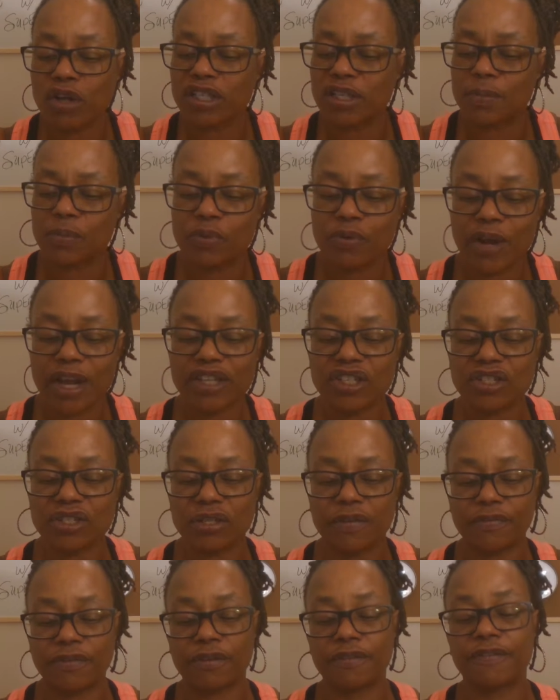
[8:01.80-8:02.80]
or suppression
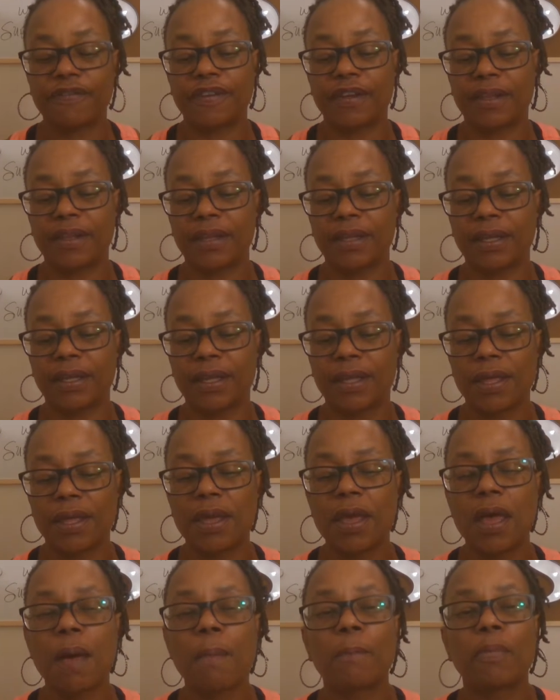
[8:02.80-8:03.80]
of your feeling,
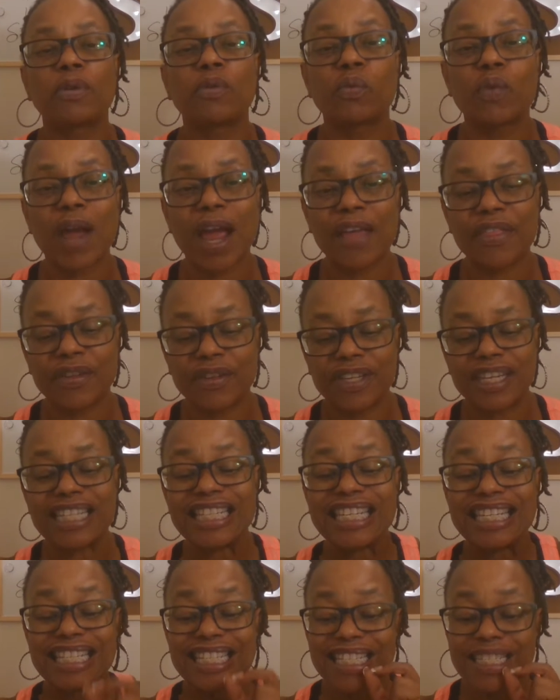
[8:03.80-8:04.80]
but rather the
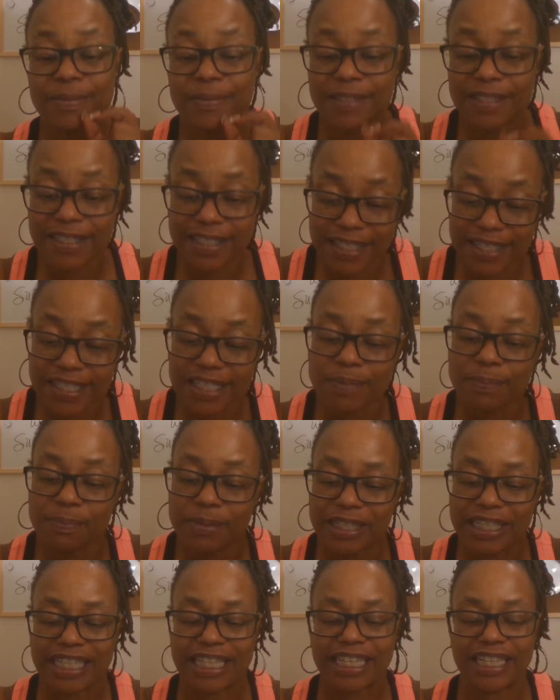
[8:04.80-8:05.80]

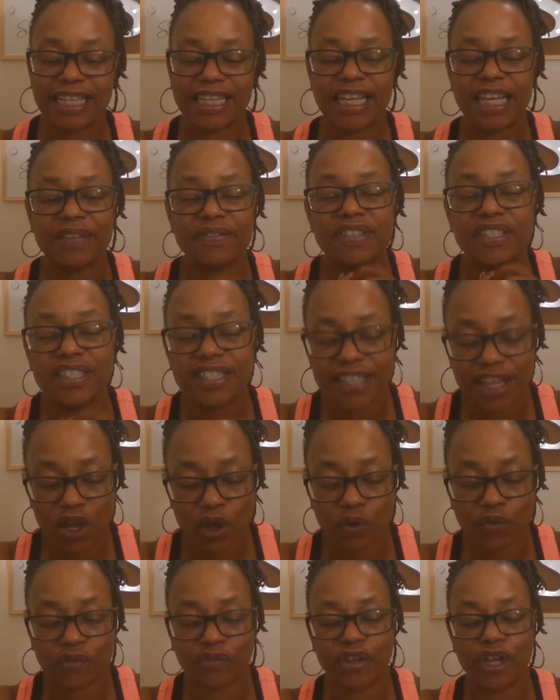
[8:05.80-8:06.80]
disciplining of
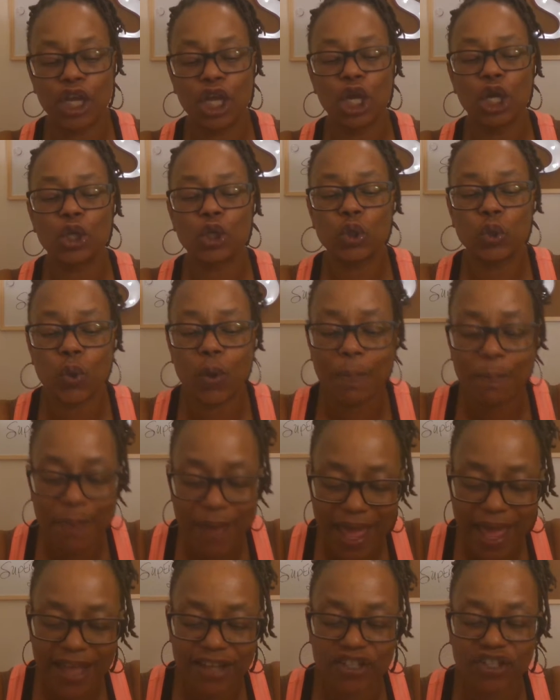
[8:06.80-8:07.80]
self to
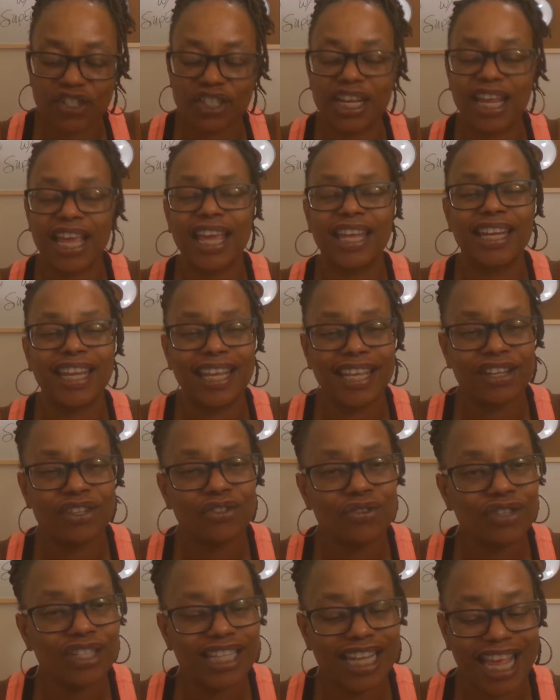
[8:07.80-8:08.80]
imagine and
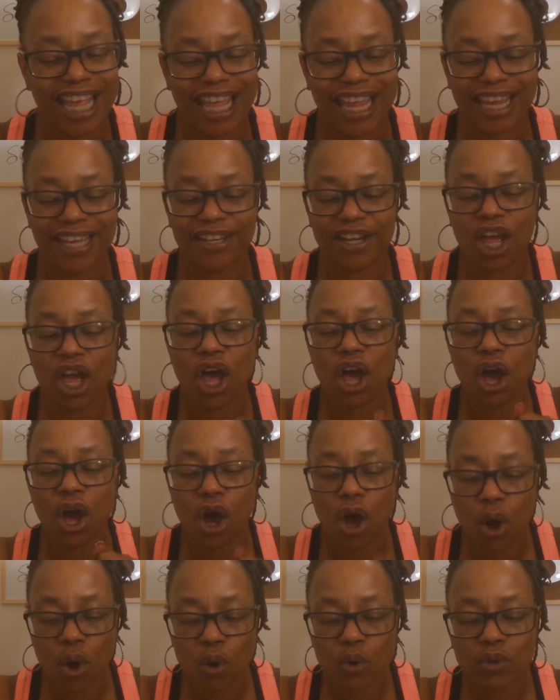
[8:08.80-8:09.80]
entertain
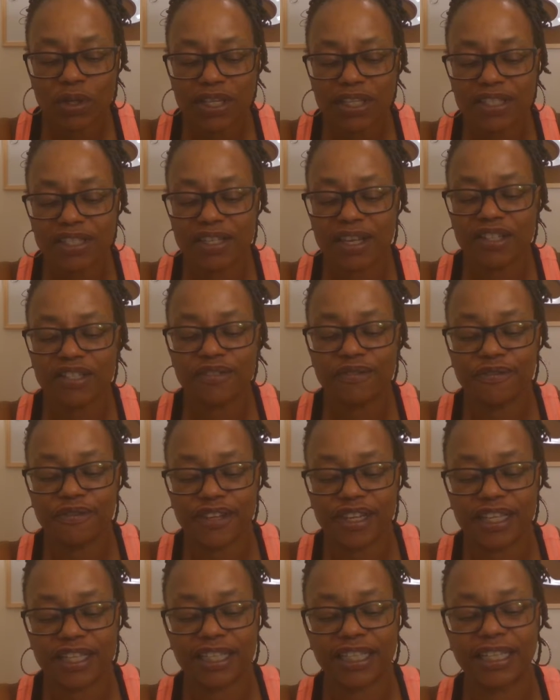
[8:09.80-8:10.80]
only such
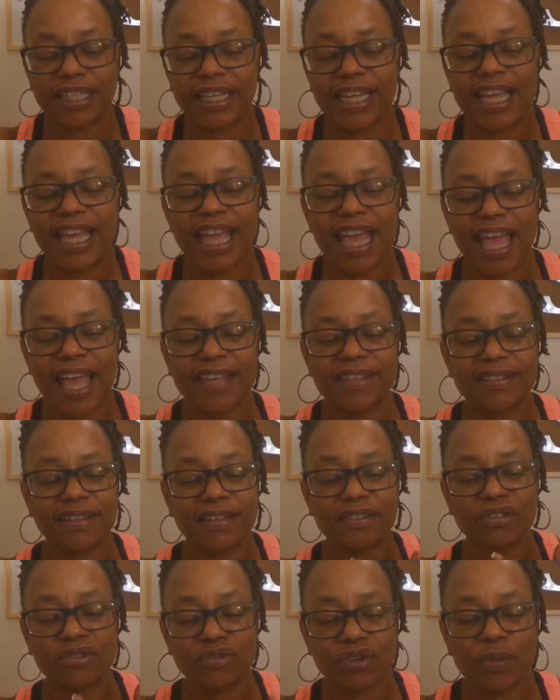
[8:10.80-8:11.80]
feeling as
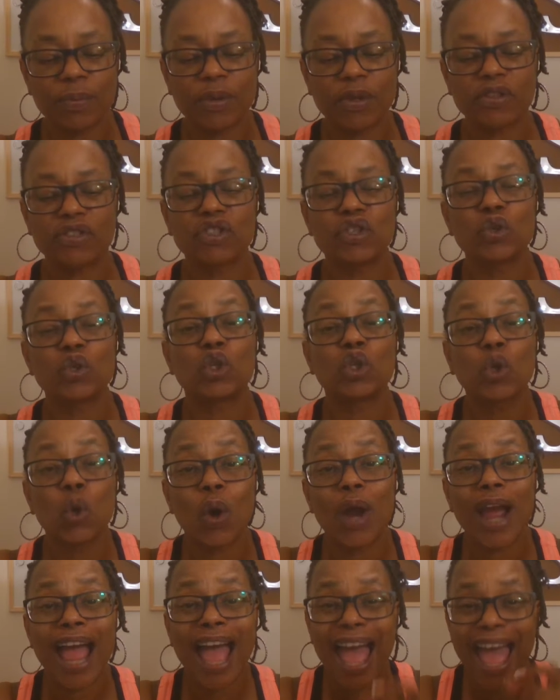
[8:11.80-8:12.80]
contributes to
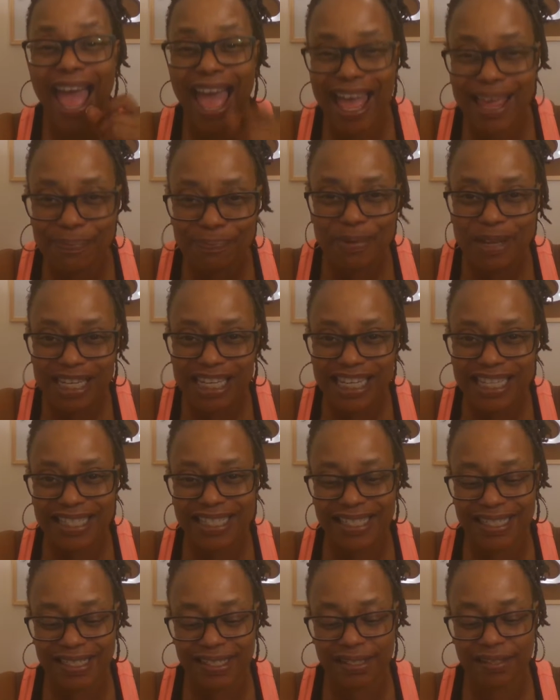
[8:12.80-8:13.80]
your
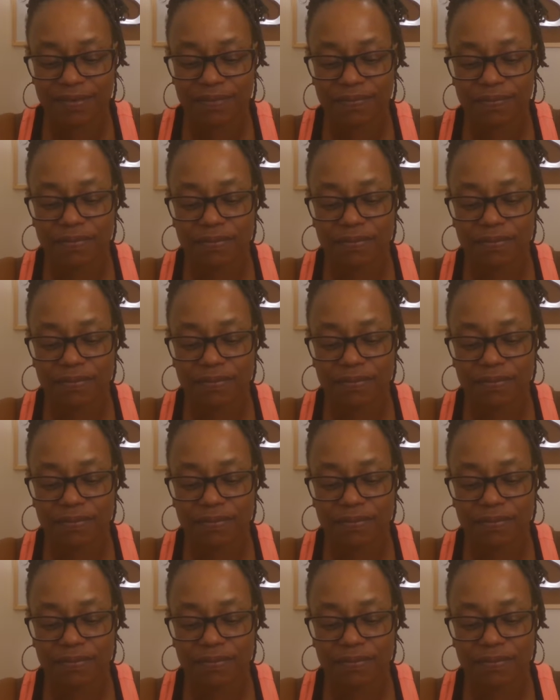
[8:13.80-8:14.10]
happiness.